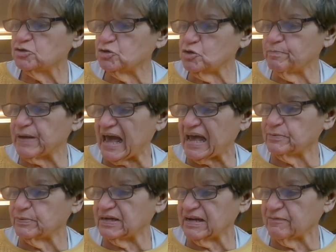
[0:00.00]
Too
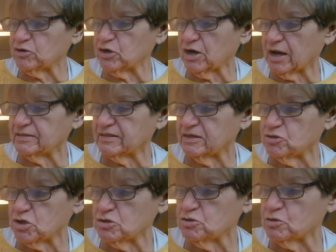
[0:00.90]
bad we never caught the
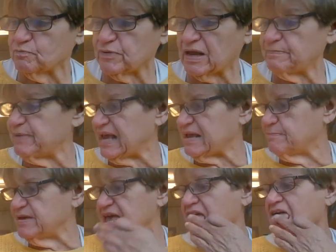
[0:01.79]
gingerbread
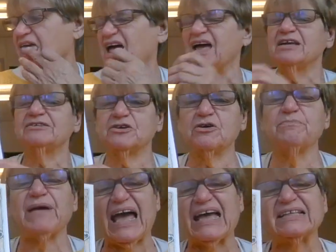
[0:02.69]
baby. Too
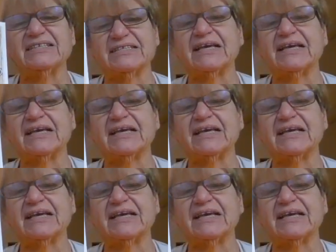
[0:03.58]
bad,